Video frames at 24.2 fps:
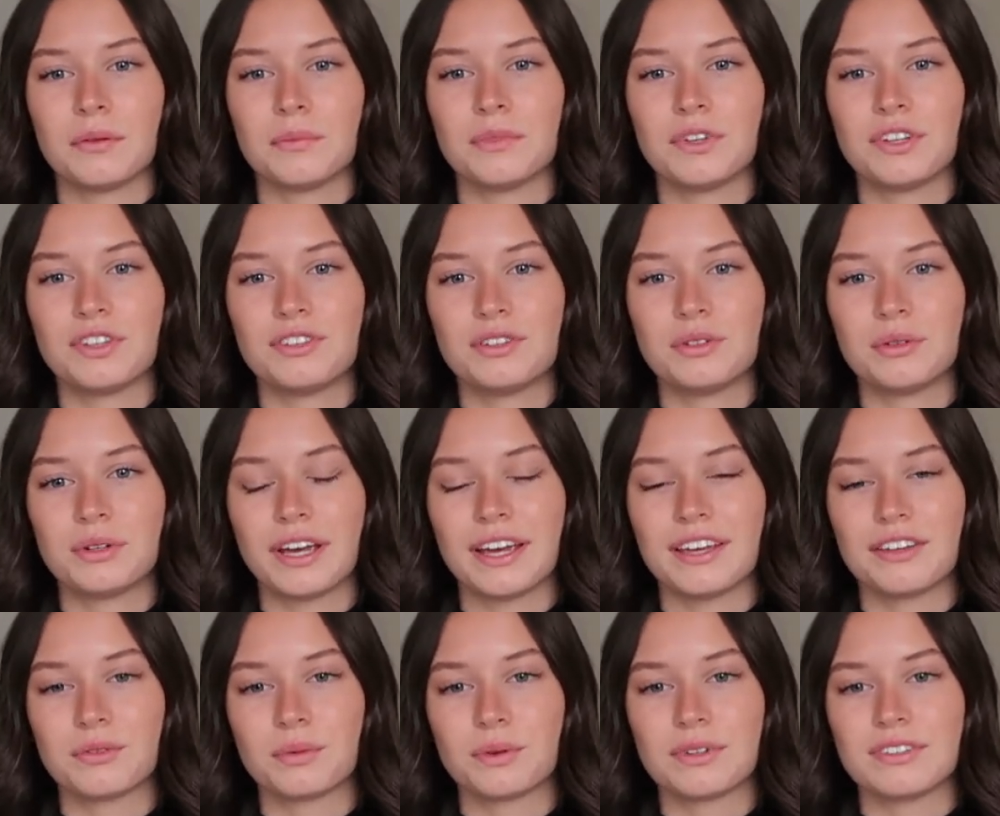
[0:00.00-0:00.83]
the
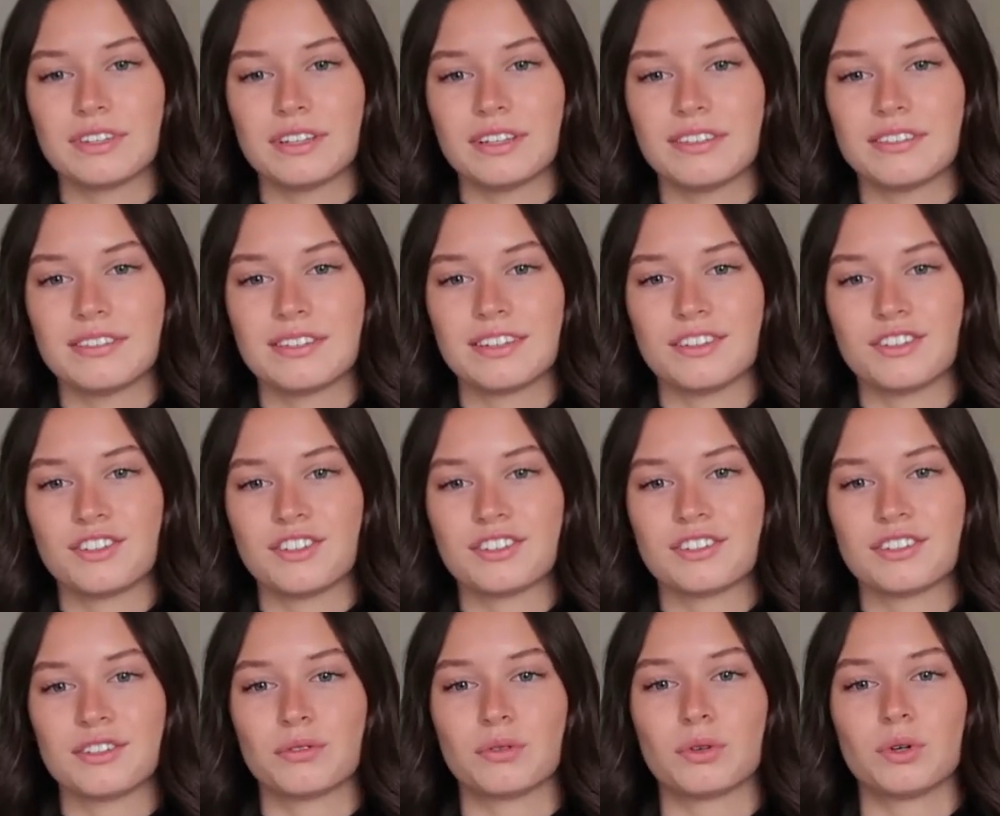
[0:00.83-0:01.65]
suitcase was easy
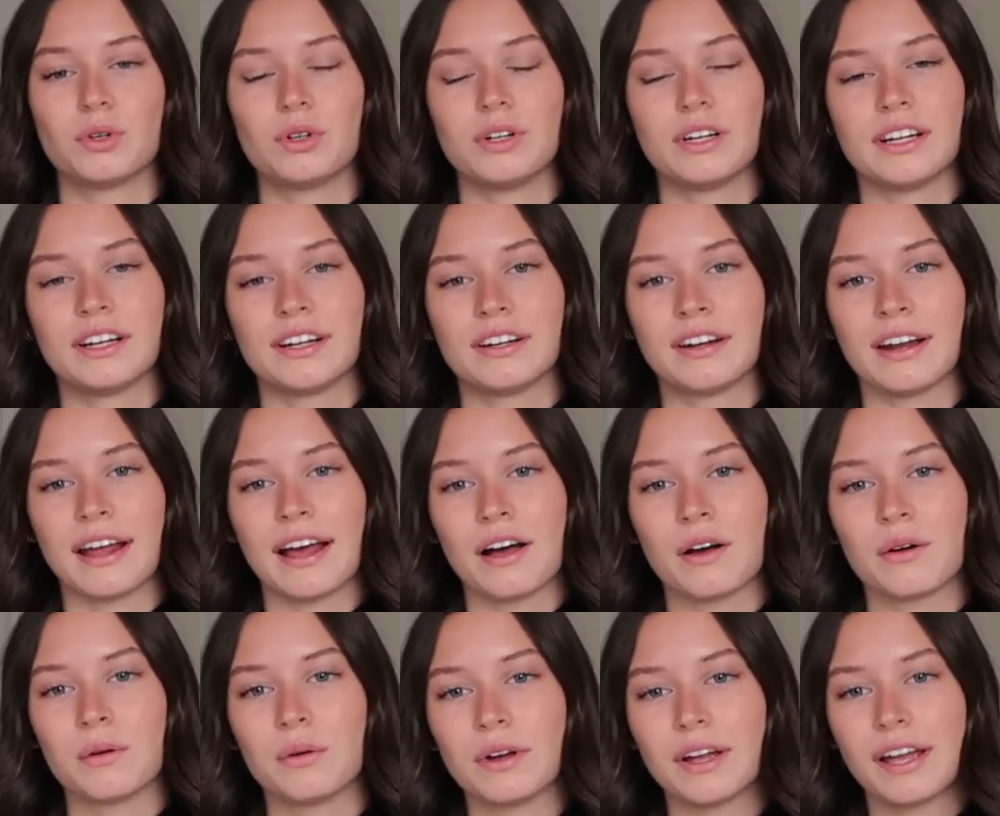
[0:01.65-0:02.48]
just to roll in and
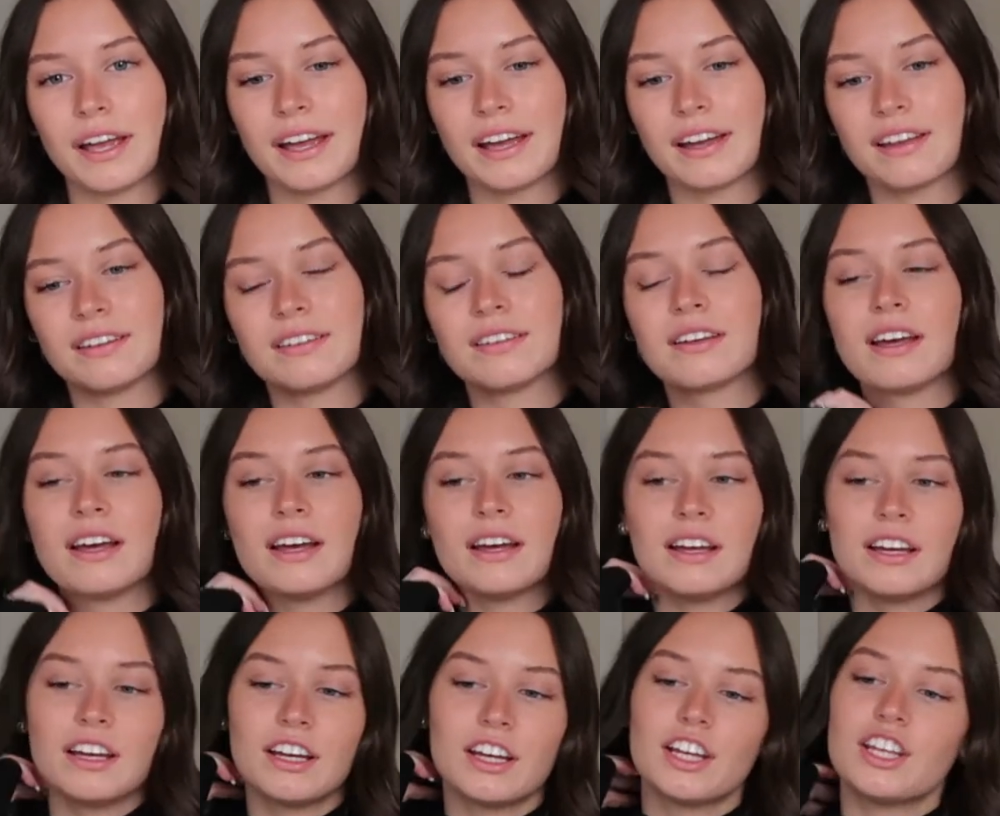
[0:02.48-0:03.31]
out, and
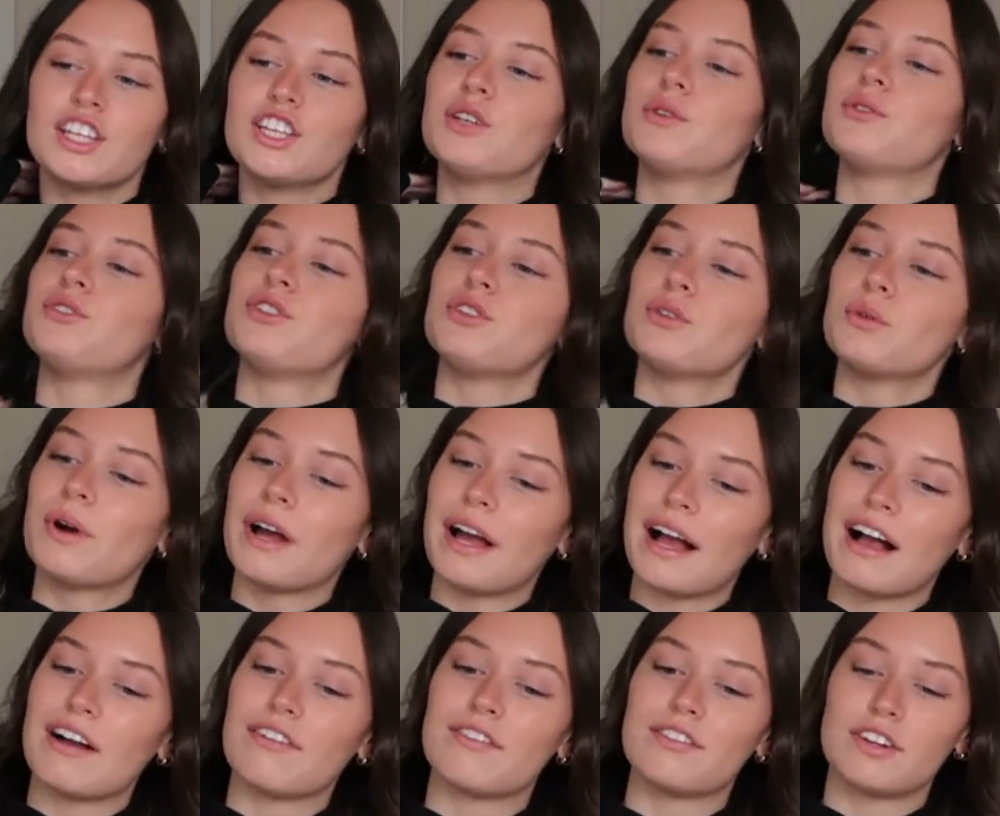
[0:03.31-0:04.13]
you do
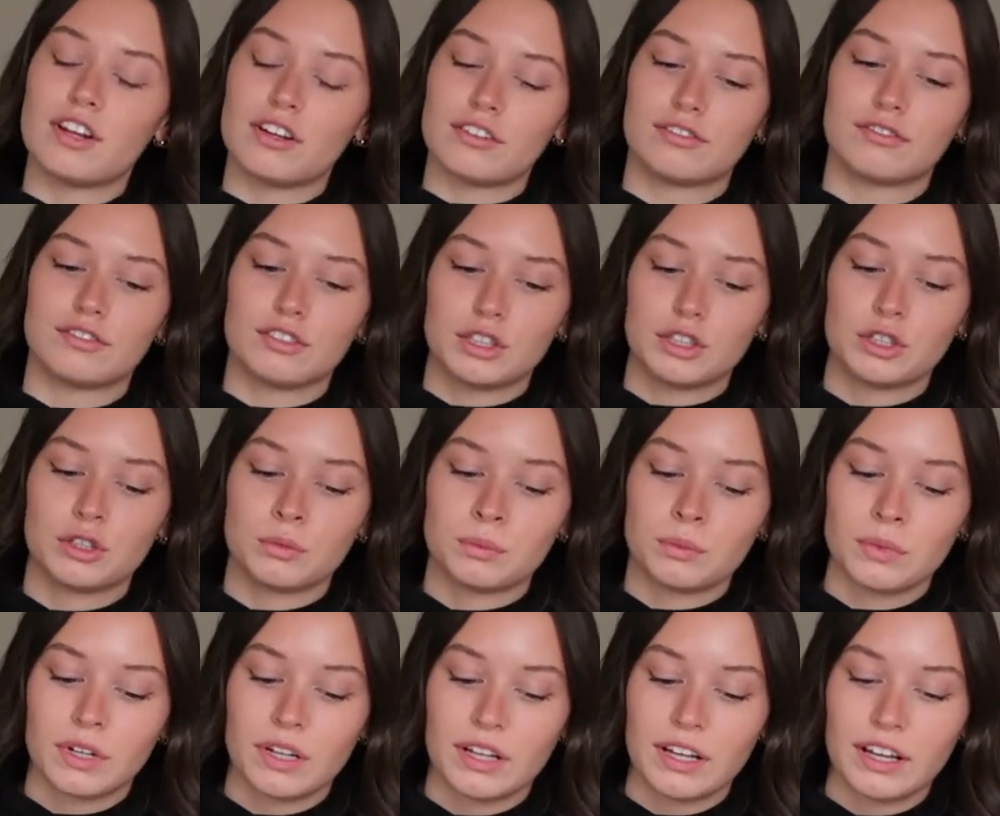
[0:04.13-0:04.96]
have enough room.